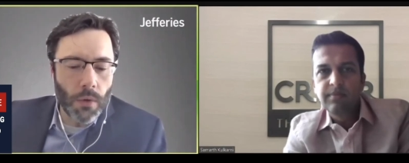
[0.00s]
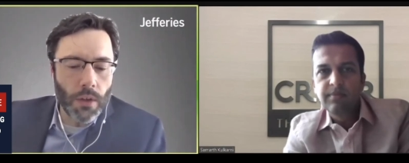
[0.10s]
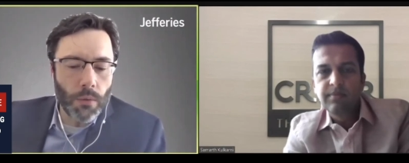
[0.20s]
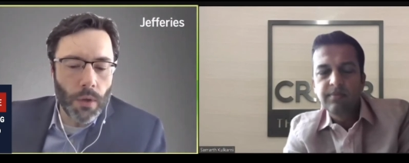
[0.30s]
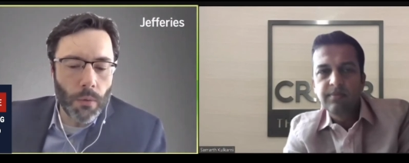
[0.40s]

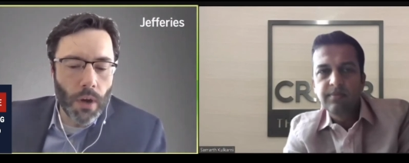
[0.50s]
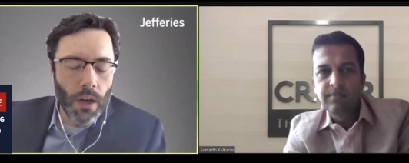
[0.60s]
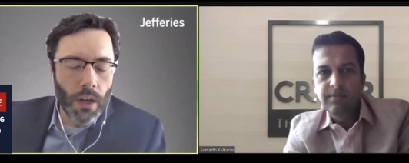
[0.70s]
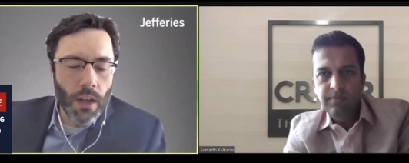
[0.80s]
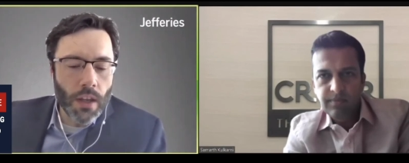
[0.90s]

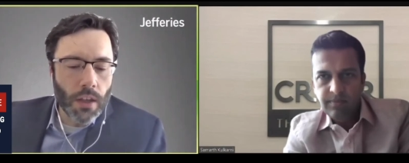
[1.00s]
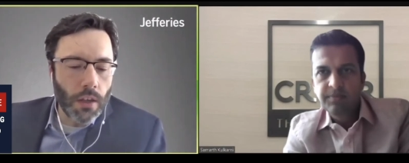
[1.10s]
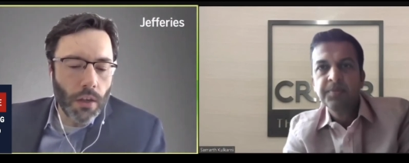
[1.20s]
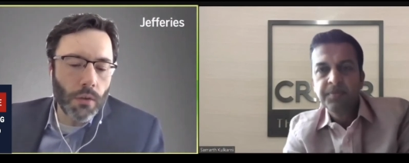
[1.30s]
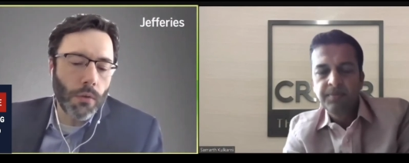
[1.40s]
Speaker 1: 2021.
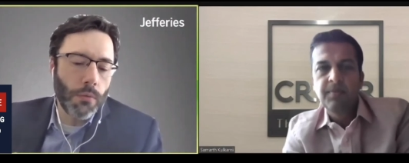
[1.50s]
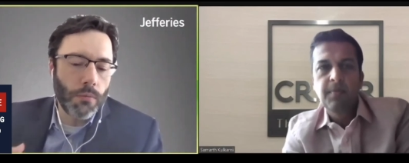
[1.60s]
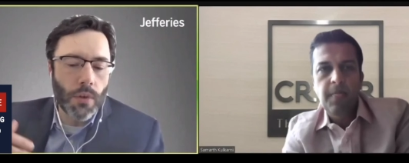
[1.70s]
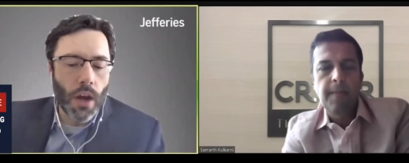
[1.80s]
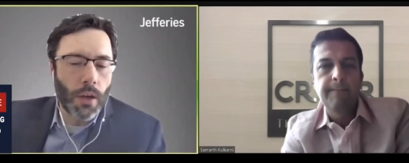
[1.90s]
Can you
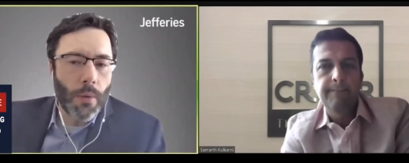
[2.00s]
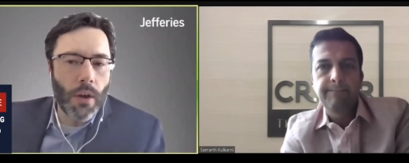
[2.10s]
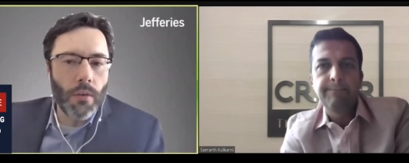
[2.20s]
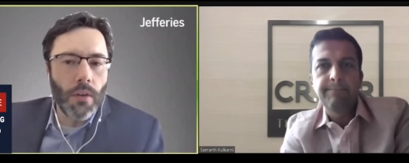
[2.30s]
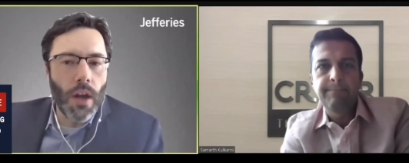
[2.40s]
talk
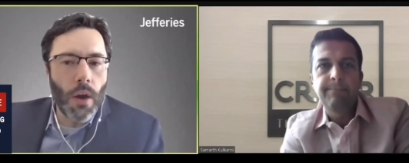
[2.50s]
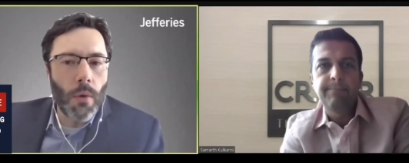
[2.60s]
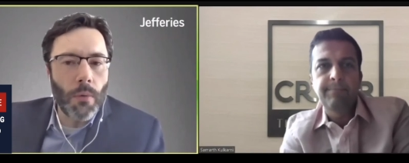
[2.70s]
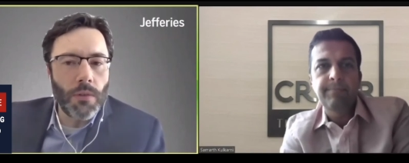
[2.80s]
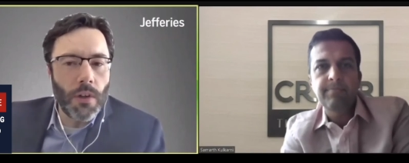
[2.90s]
about uh,
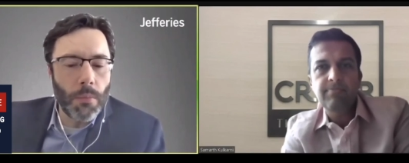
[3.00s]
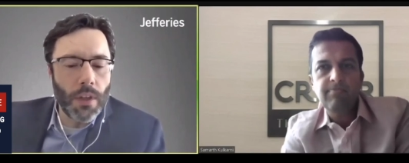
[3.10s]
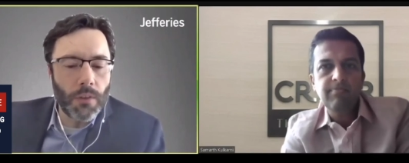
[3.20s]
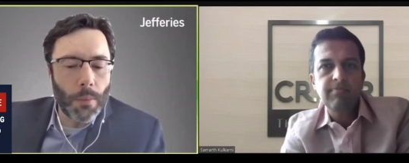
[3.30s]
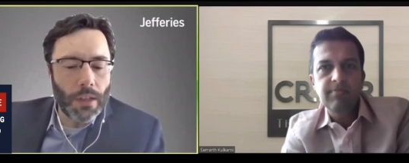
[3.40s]
what we should
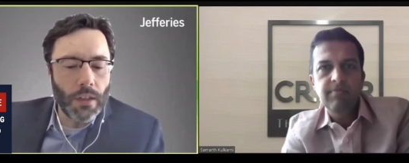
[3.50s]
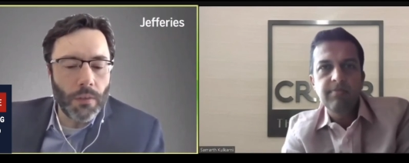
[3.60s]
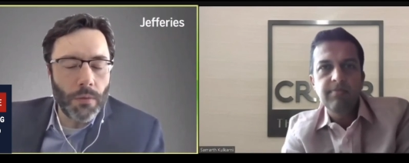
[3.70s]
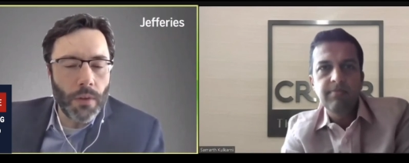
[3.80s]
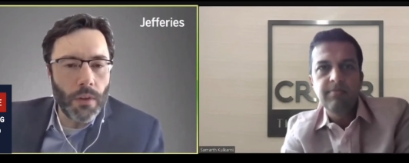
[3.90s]
be
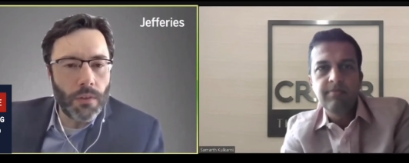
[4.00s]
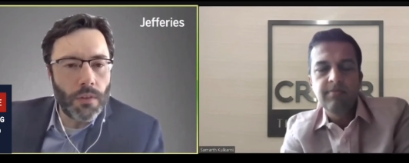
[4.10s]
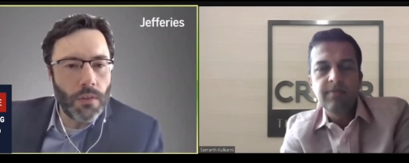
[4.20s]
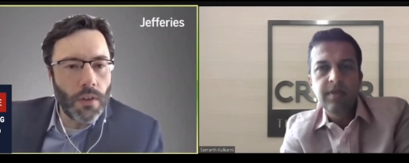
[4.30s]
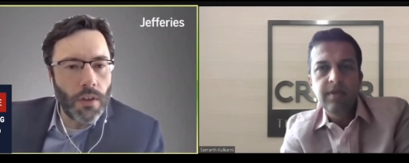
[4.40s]
expecting for
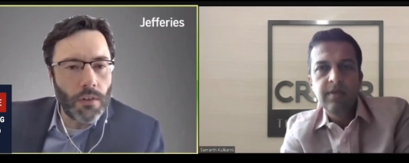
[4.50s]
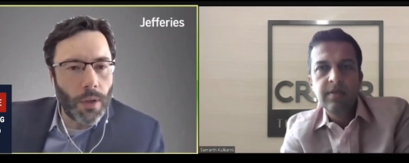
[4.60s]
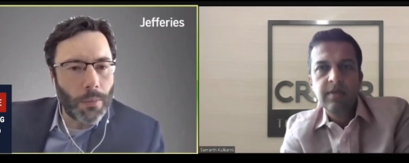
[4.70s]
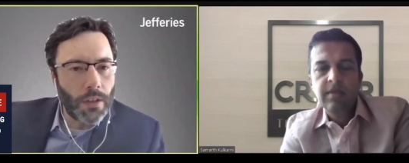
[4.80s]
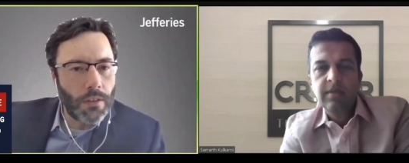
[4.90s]
those
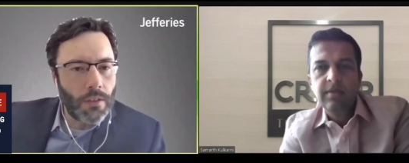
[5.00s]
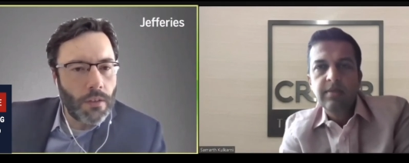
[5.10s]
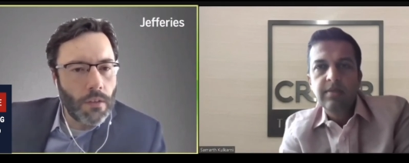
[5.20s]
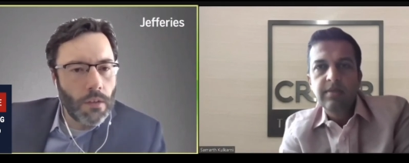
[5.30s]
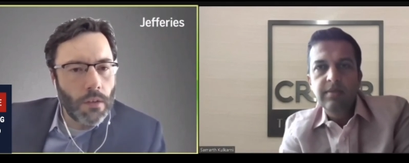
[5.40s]
initial updates?
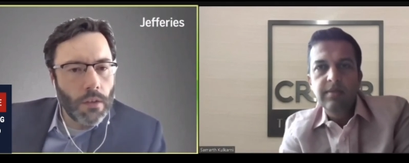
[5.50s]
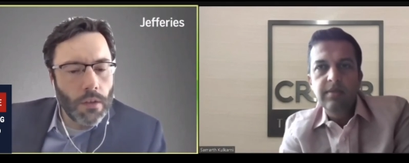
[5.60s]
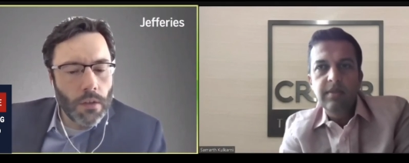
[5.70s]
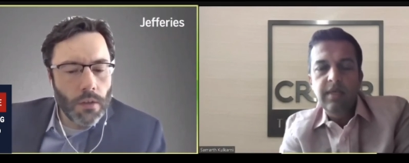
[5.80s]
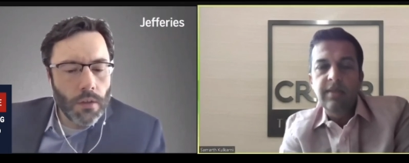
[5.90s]

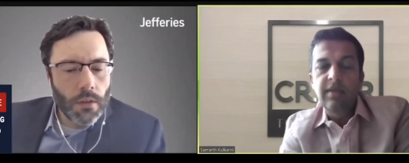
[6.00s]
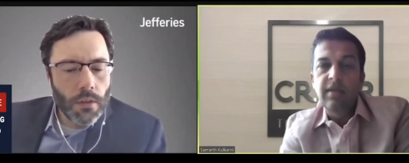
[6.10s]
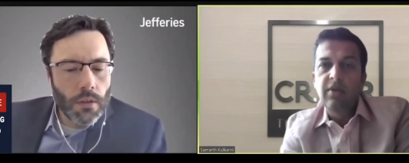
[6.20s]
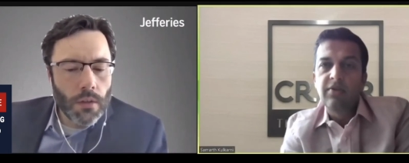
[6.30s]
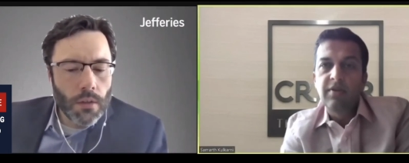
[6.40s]
Speaker 2: Yeah, I think
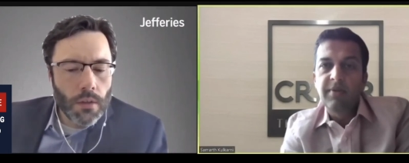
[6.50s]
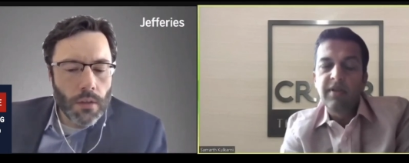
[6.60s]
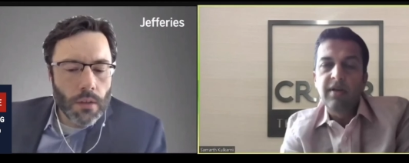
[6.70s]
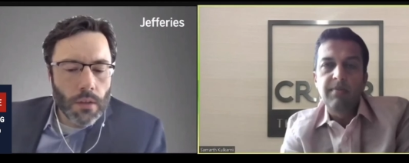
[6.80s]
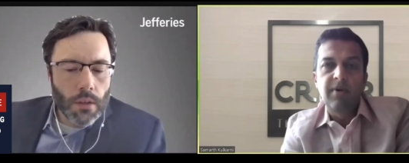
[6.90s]
you know
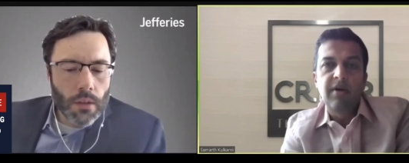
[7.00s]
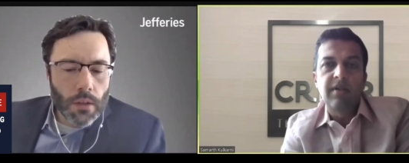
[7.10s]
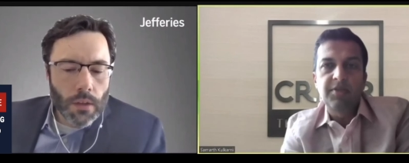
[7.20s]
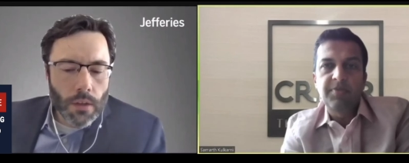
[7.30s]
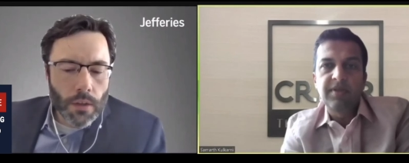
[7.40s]
typically our model
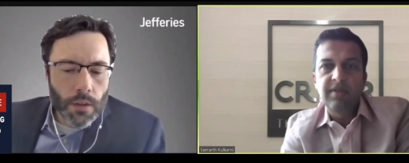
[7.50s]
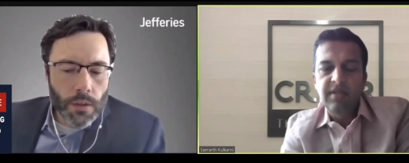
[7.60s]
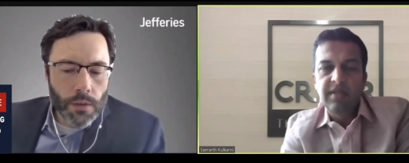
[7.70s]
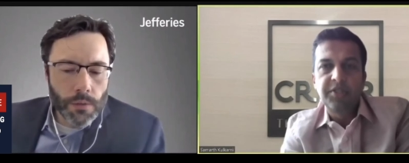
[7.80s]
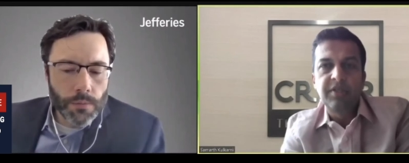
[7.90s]
has been the
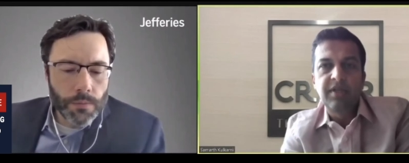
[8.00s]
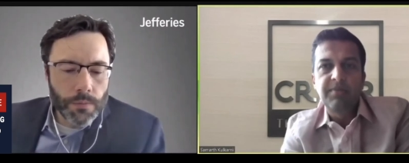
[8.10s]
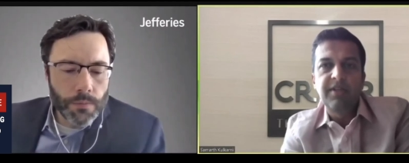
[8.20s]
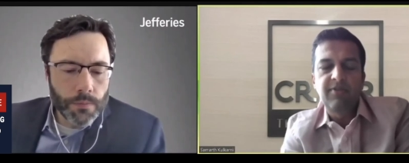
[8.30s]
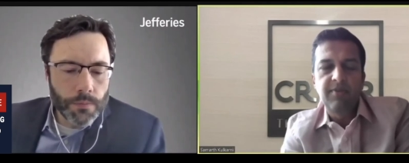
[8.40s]
initial
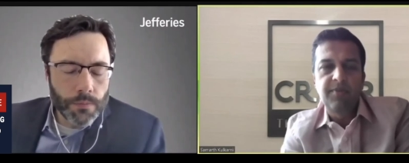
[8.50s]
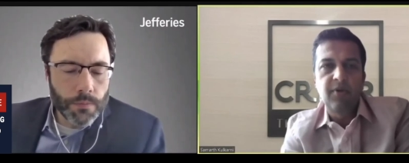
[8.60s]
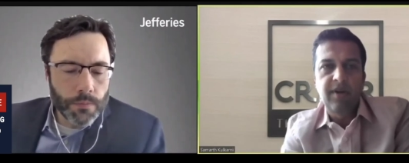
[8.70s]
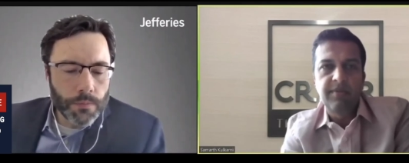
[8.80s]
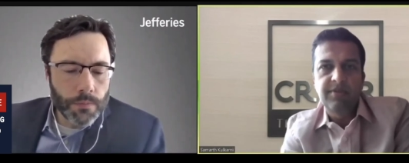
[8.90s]
update from the
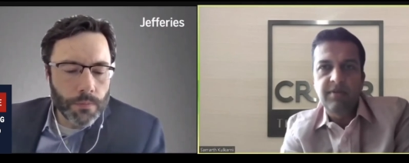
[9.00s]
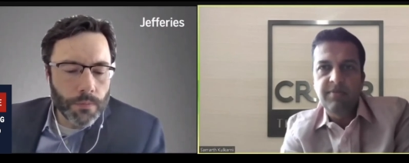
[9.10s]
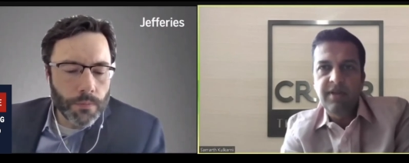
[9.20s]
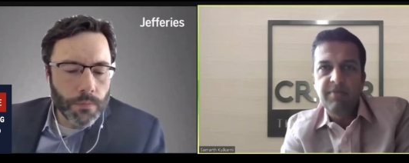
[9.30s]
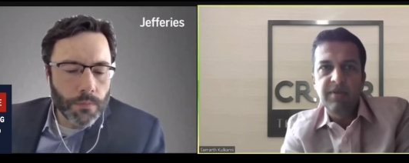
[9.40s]
programs are,
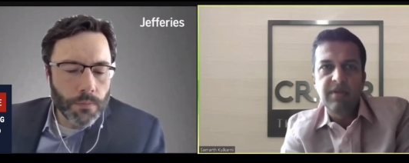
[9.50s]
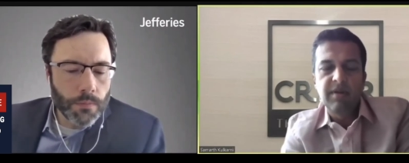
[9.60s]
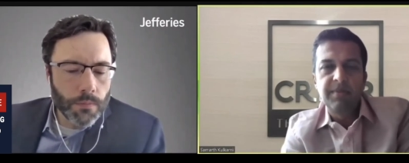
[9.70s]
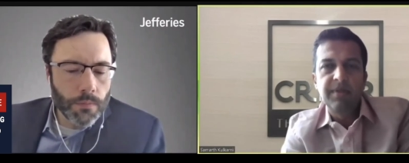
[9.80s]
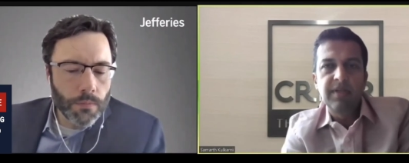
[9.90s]
have been
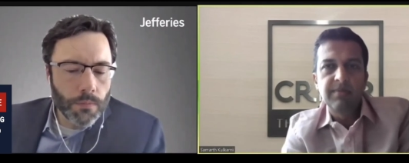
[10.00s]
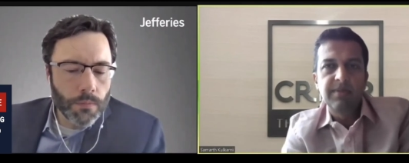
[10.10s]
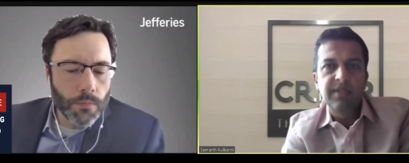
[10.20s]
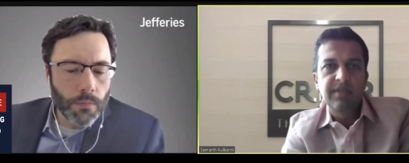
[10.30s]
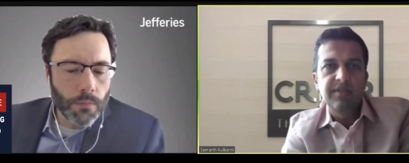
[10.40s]
company
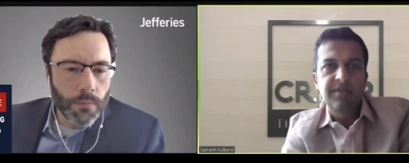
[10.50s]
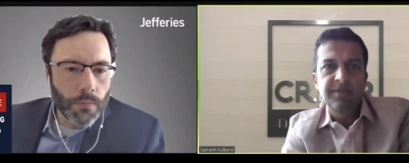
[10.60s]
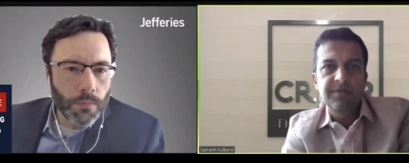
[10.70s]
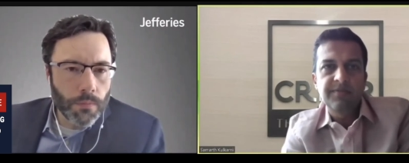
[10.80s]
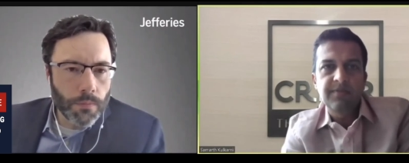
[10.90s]
updates
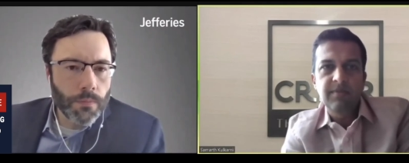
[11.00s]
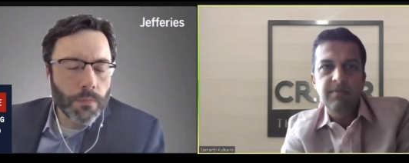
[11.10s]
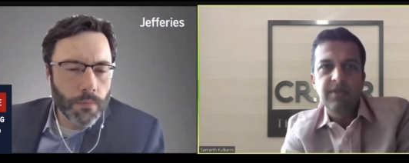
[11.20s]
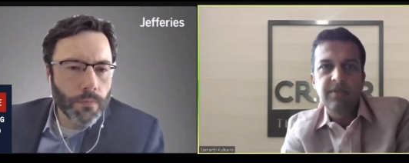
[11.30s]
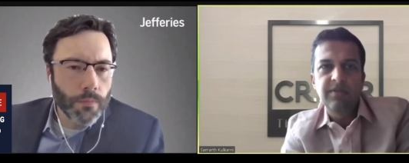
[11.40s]

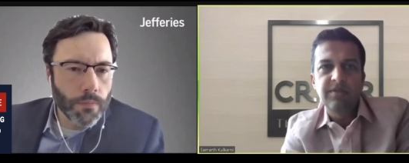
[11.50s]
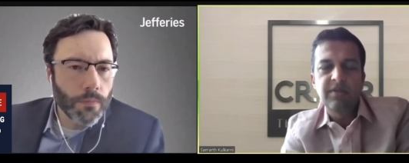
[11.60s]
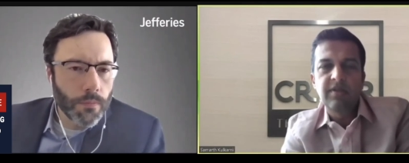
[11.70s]
because it's